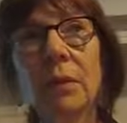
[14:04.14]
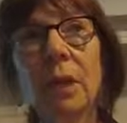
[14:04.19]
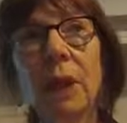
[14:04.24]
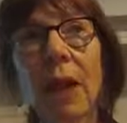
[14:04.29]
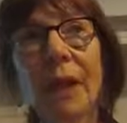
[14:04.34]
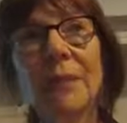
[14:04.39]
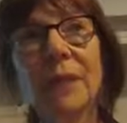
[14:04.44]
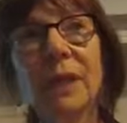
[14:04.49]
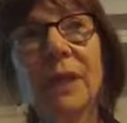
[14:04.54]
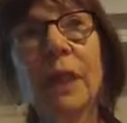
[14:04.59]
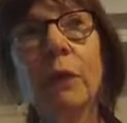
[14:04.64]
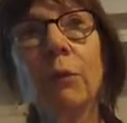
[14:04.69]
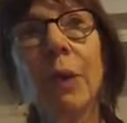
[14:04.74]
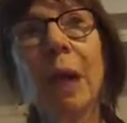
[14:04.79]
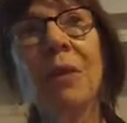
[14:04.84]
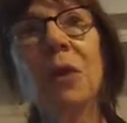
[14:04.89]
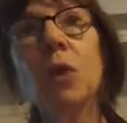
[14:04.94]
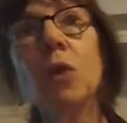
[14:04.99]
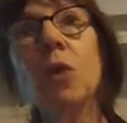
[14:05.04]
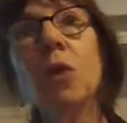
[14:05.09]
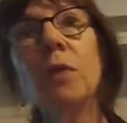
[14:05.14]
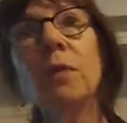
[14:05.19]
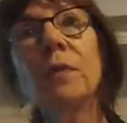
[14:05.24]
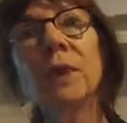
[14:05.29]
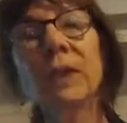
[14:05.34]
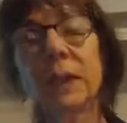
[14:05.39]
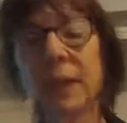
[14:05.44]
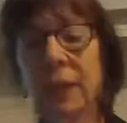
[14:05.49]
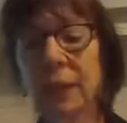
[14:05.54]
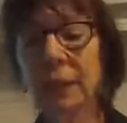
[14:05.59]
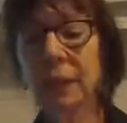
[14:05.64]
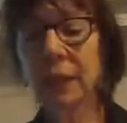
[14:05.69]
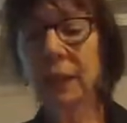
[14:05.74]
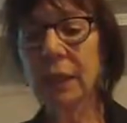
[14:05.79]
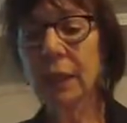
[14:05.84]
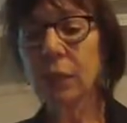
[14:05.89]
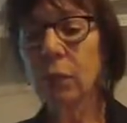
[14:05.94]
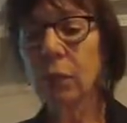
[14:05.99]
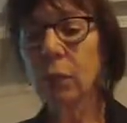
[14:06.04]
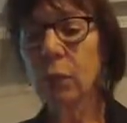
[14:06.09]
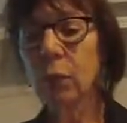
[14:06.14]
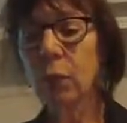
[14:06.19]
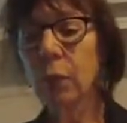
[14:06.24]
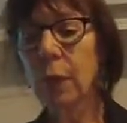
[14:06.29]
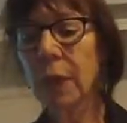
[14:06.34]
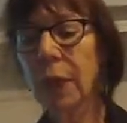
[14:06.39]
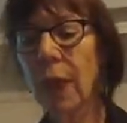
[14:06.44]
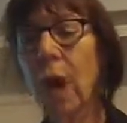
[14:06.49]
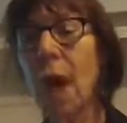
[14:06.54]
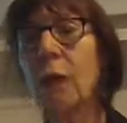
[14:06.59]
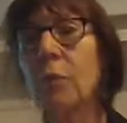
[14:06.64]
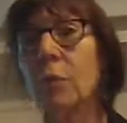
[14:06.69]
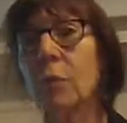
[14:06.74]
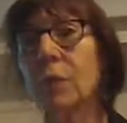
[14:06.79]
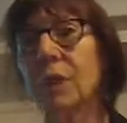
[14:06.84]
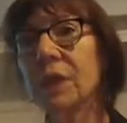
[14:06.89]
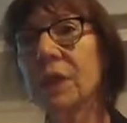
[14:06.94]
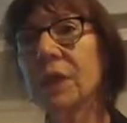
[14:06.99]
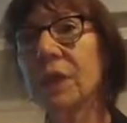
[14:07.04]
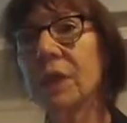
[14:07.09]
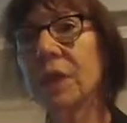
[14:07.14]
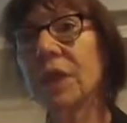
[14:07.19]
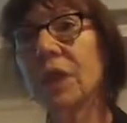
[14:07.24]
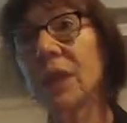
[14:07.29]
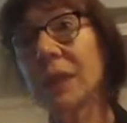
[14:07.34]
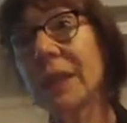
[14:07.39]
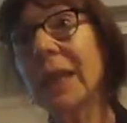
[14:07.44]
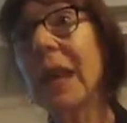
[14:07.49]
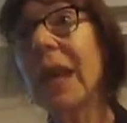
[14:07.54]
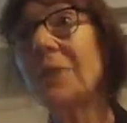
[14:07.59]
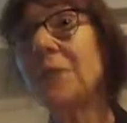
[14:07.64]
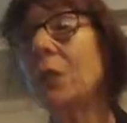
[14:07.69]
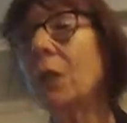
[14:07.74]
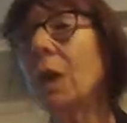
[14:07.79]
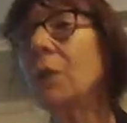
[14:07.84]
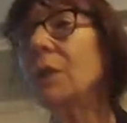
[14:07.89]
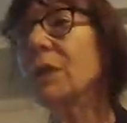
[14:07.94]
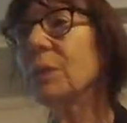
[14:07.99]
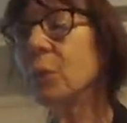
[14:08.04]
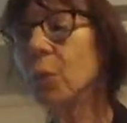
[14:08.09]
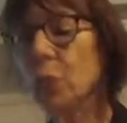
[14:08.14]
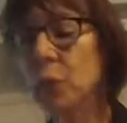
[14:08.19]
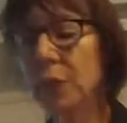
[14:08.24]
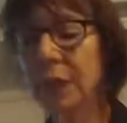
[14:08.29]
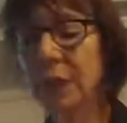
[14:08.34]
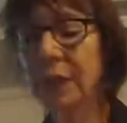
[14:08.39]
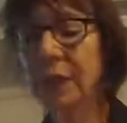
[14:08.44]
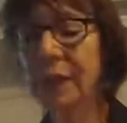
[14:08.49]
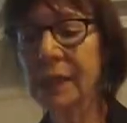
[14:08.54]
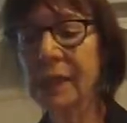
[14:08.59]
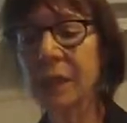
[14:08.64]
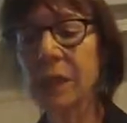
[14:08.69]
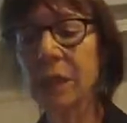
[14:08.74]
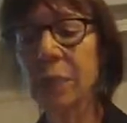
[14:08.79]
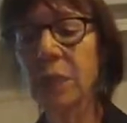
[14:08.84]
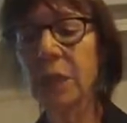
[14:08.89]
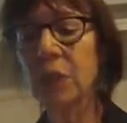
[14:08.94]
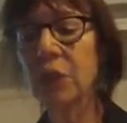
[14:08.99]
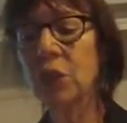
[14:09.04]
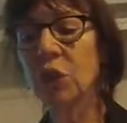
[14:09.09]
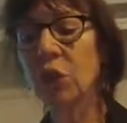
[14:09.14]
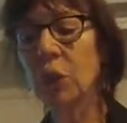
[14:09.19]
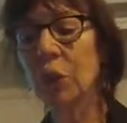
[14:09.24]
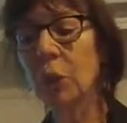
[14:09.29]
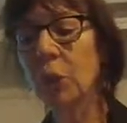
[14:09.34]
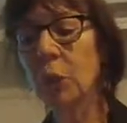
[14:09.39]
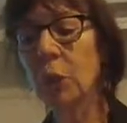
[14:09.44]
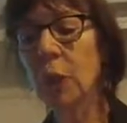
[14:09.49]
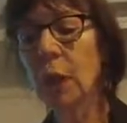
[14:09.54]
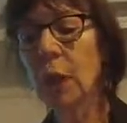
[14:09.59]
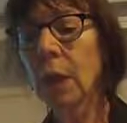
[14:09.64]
have to say rather nervously did when just after I was appointed as Inspector General,